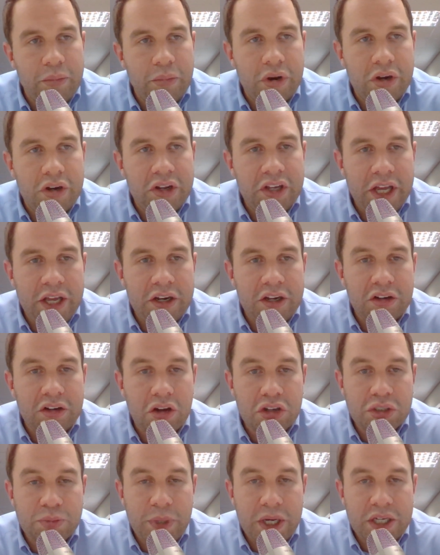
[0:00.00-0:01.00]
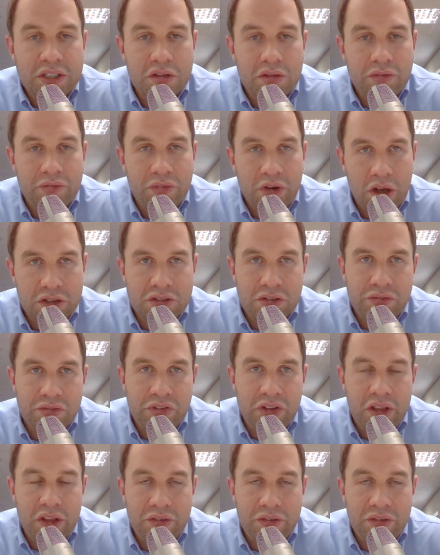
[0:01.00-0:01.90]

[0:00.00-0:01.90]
But again, it goes back to the philosophy.